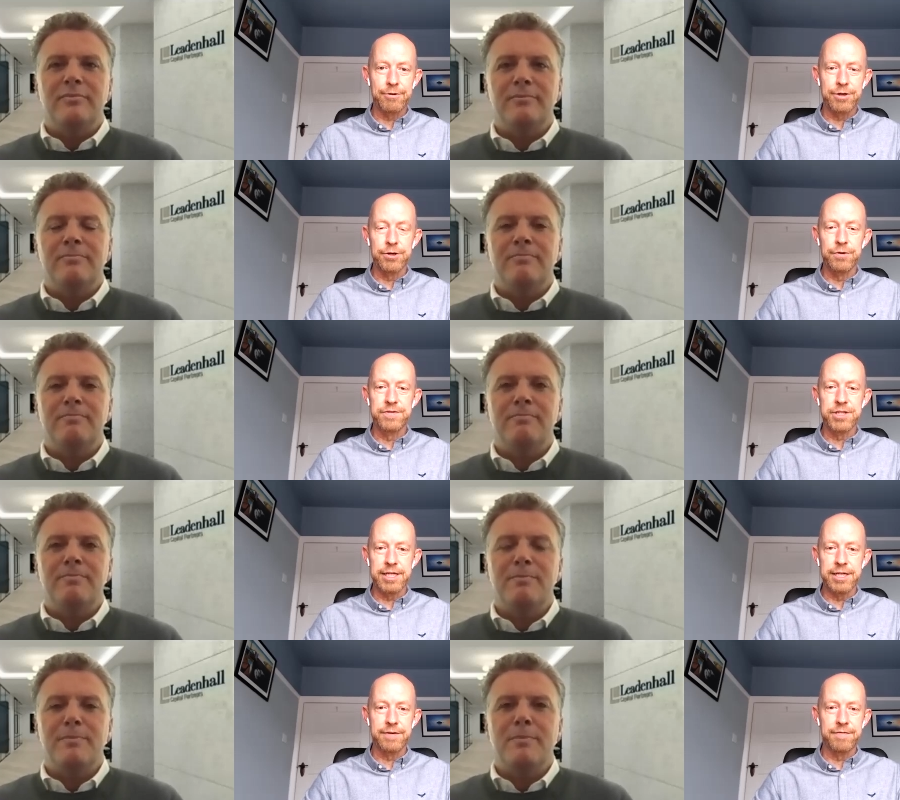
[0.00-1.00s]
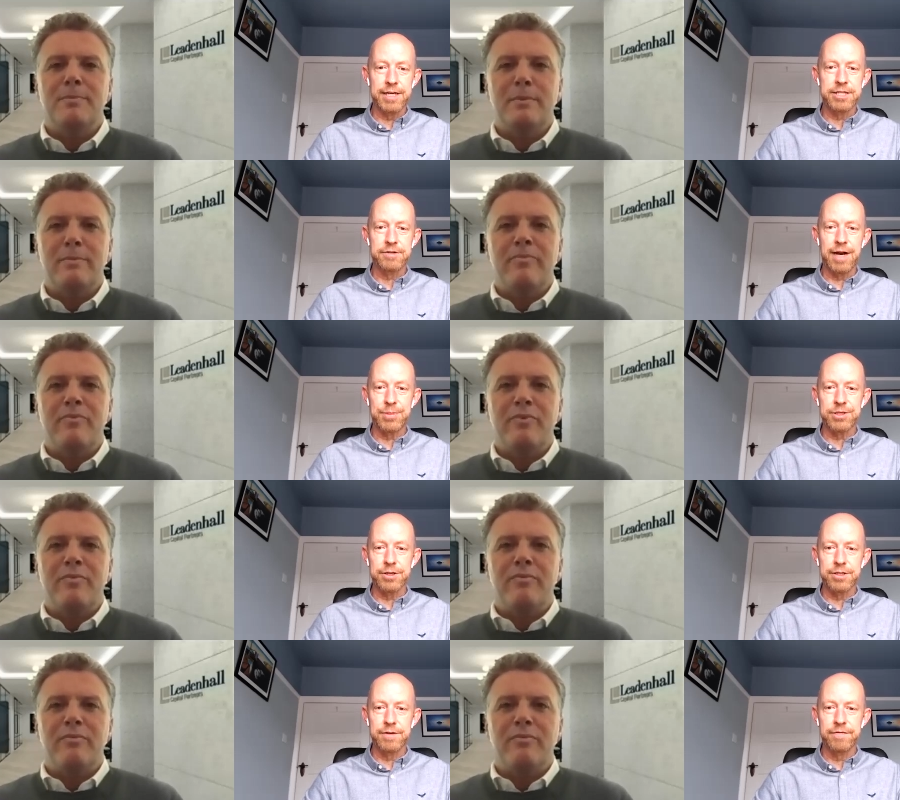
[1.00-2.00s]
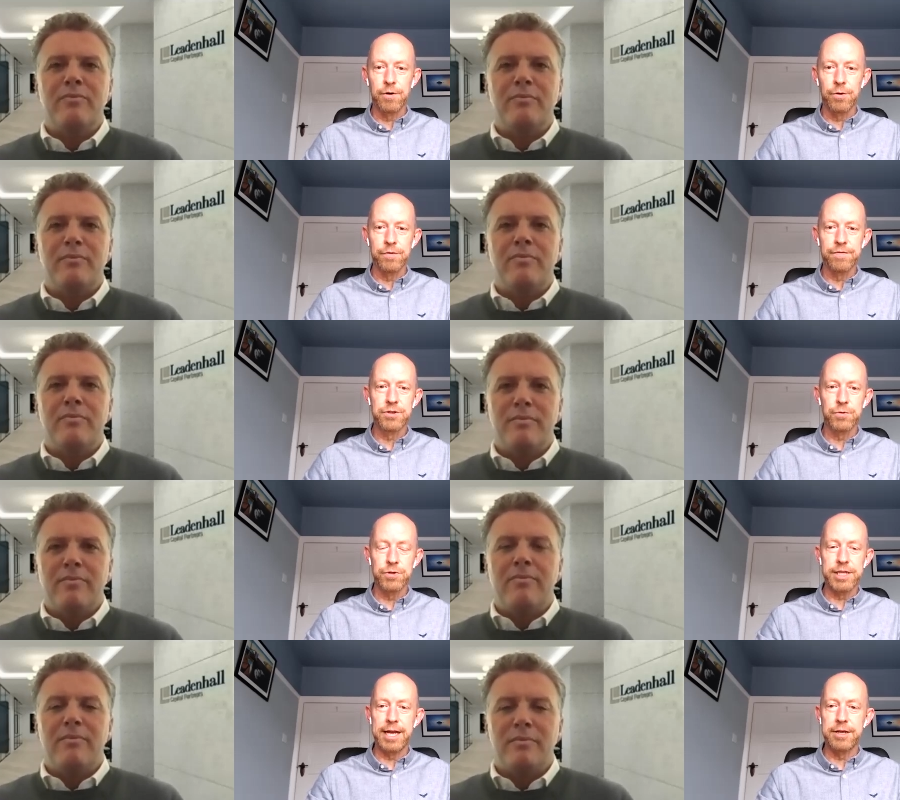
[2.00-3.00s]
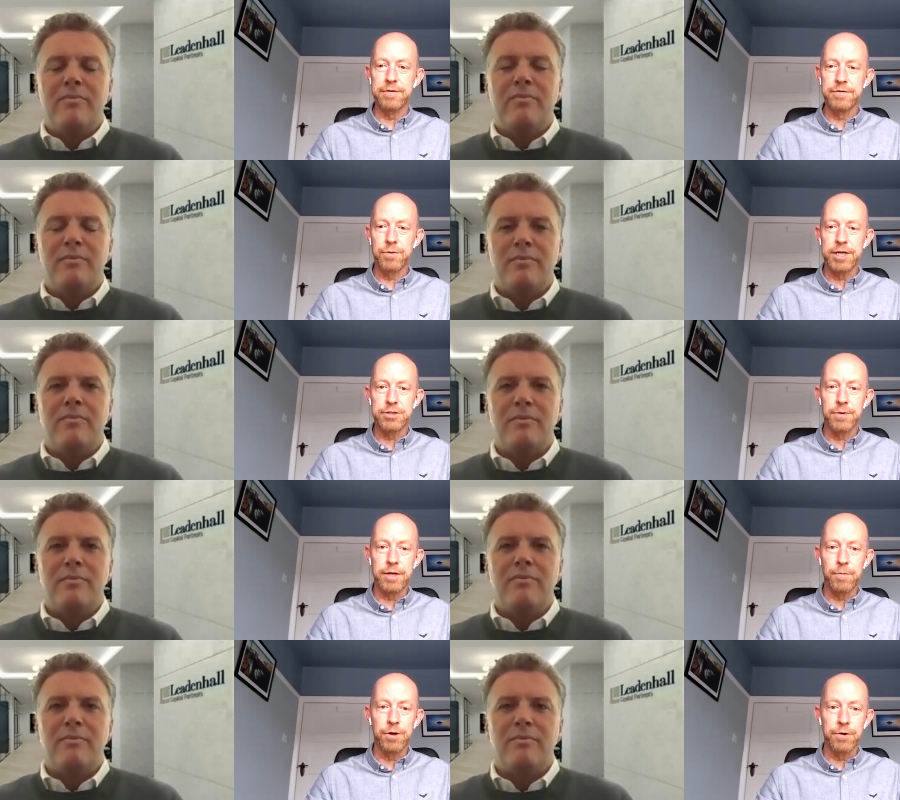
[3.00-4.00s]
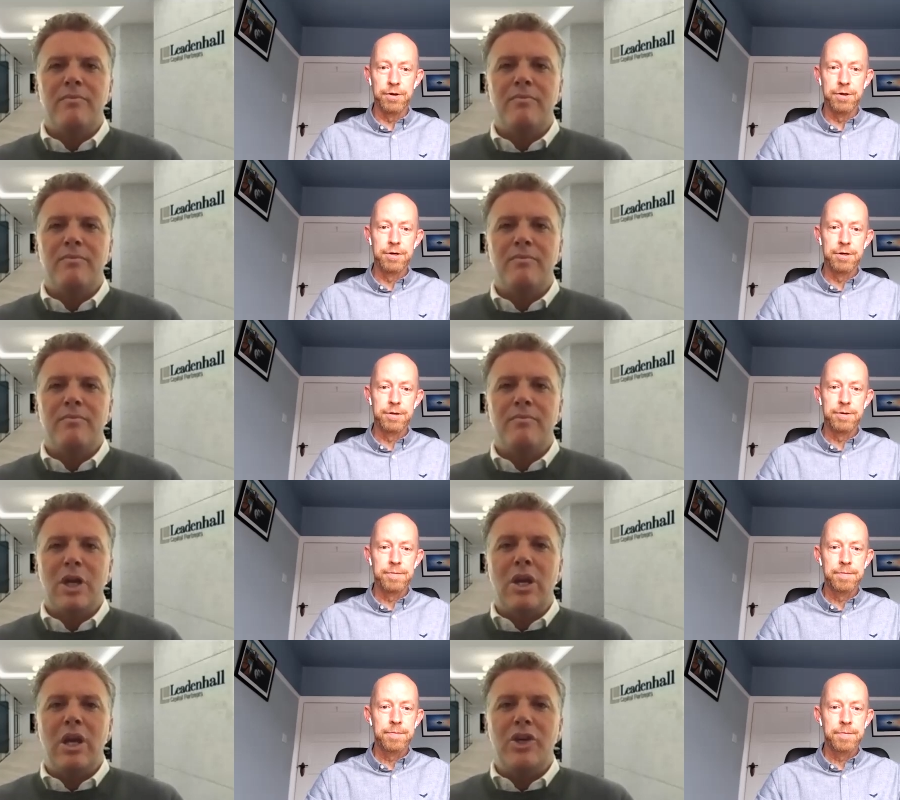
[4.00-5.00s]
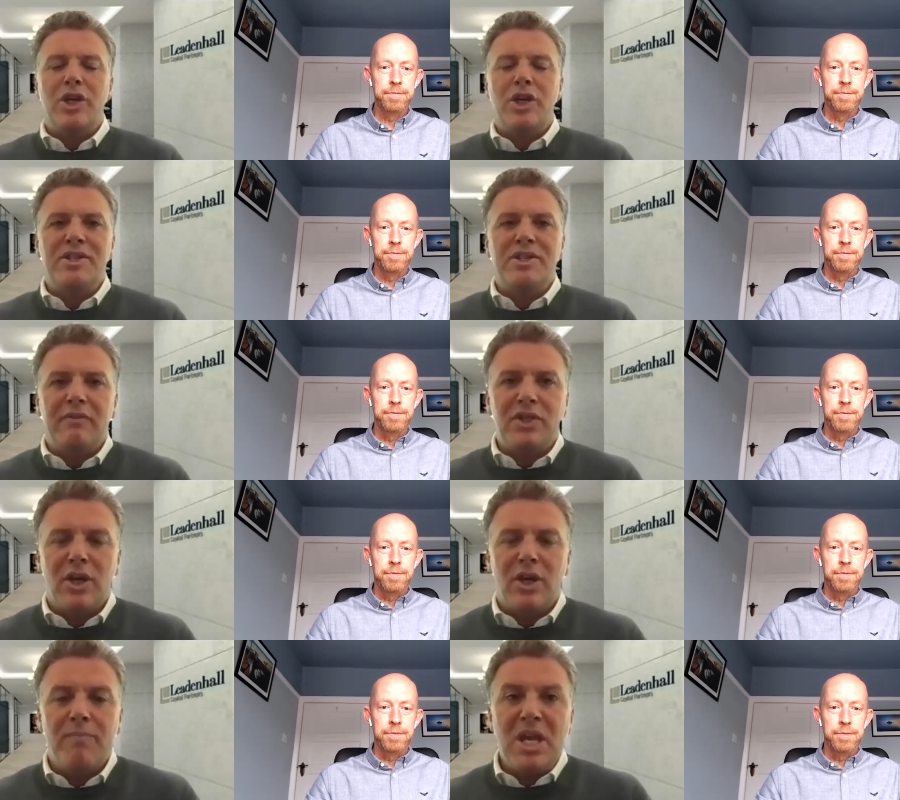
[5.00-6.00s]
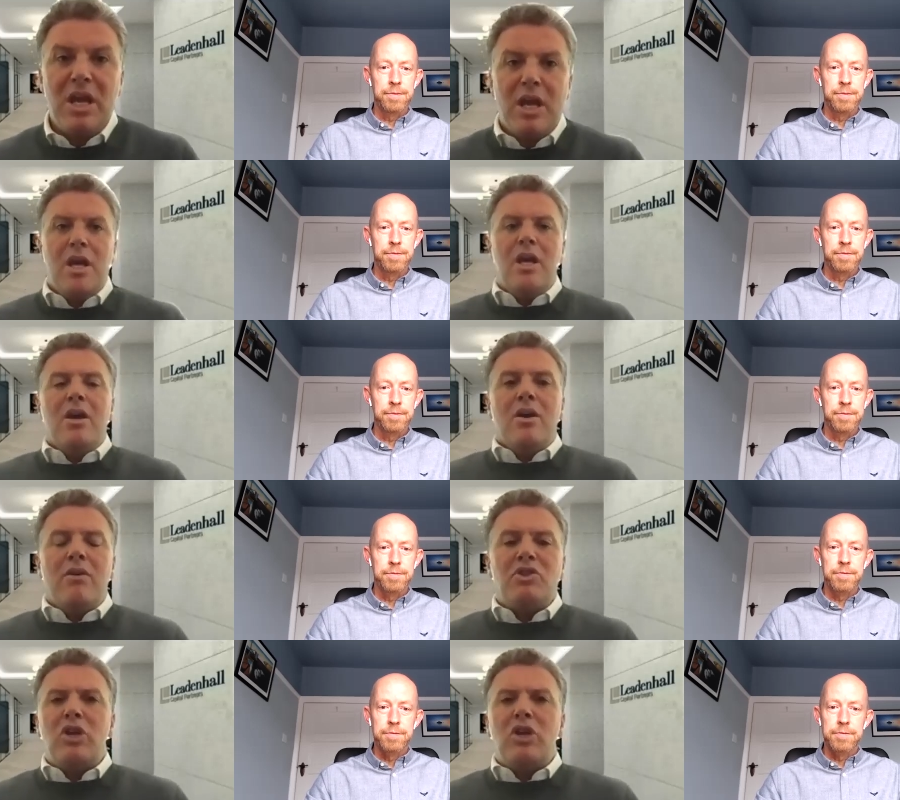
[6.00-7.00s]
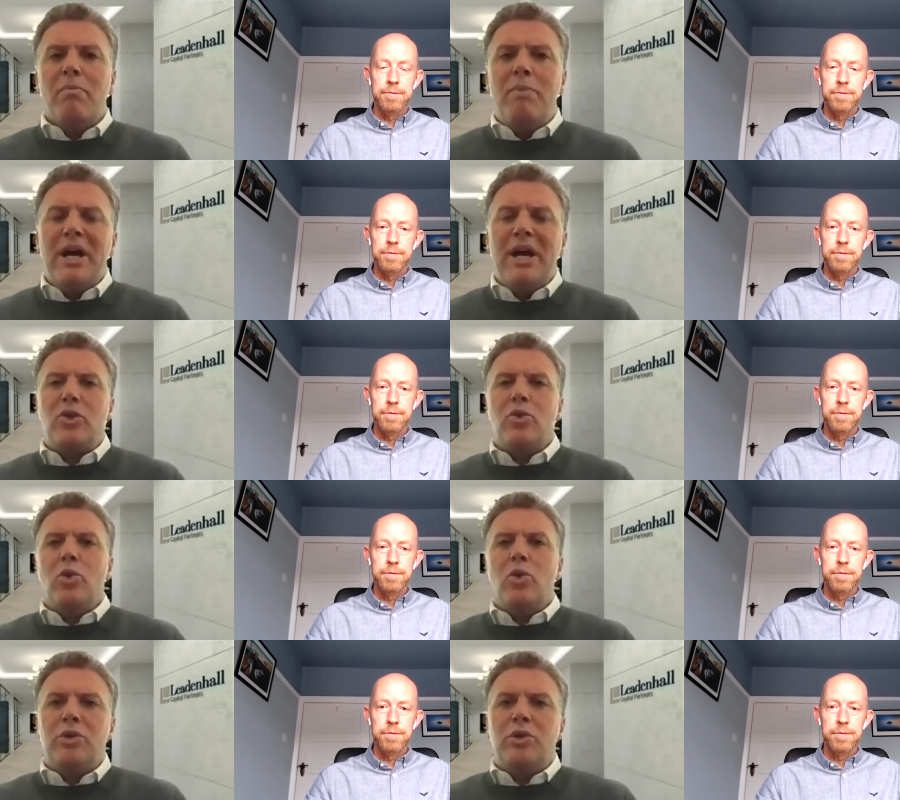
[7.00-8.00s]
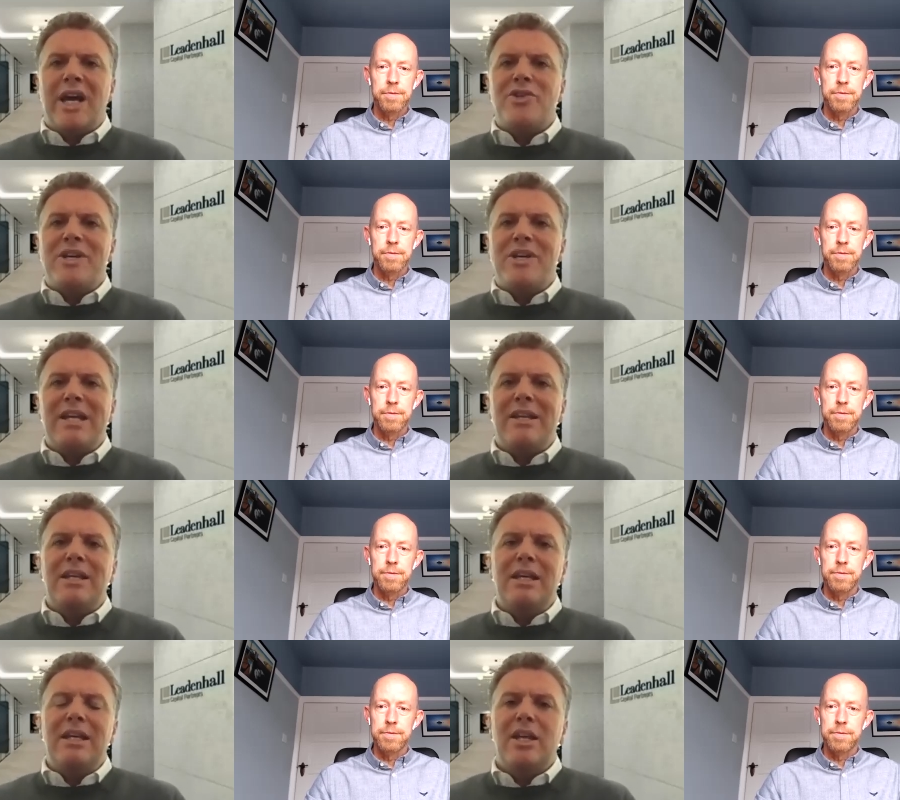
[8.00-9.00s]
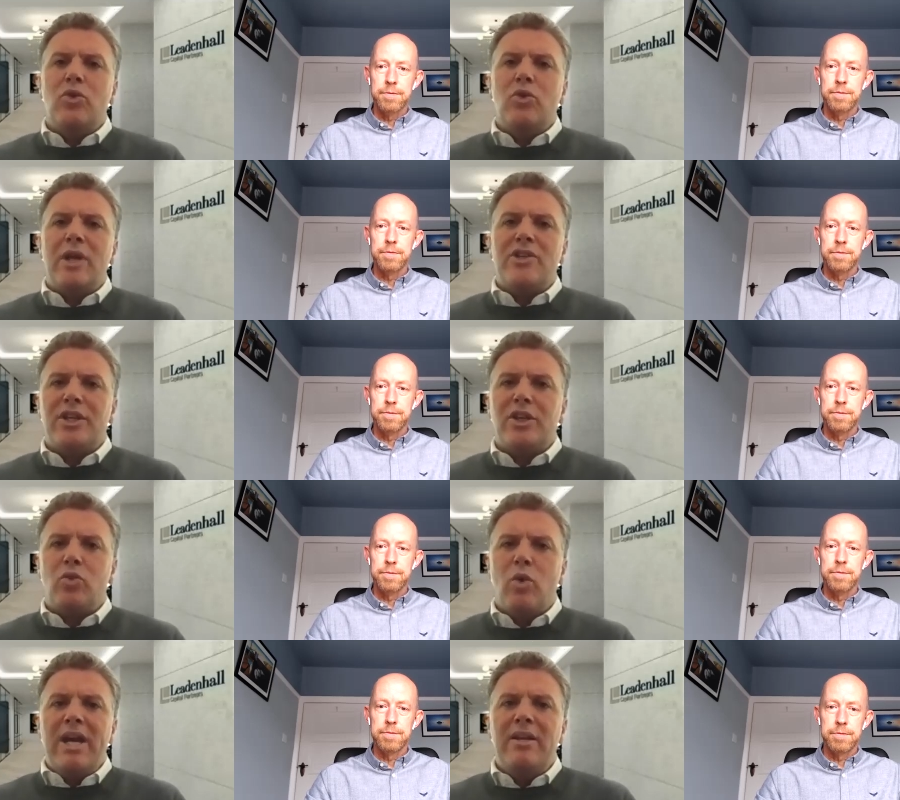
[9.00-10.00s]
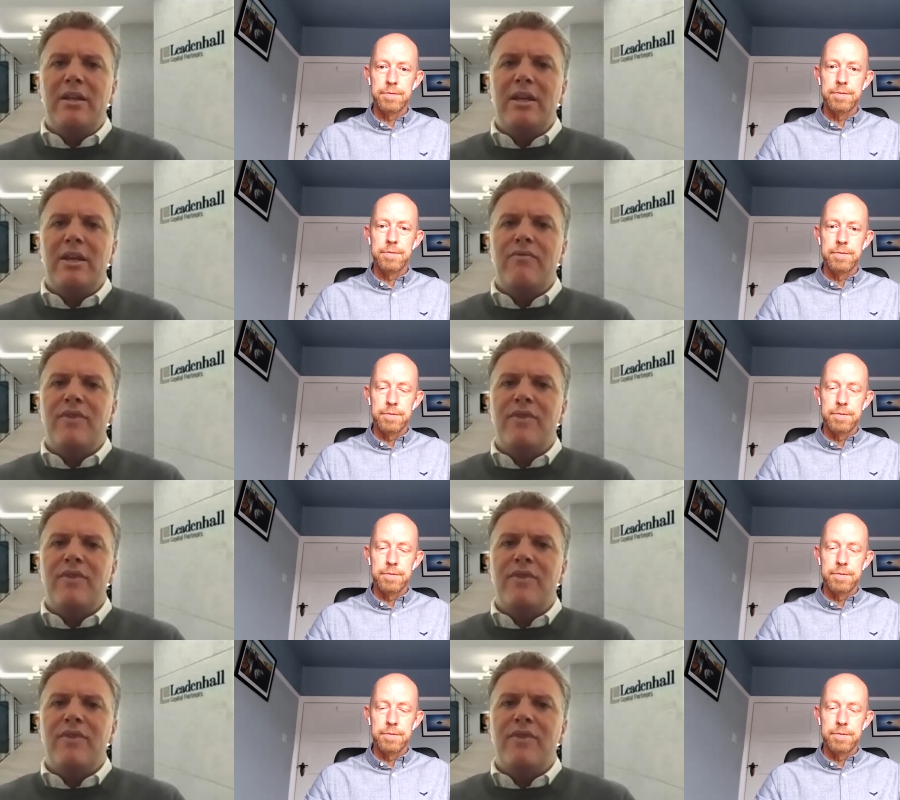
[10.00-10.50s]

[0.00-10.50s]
Speaker 1: how you've seen investor appetite evolve towards the end of 2021.
Speaker 2: Uh, sure, Steve. So, obviously, compared to 2019 and 2020, the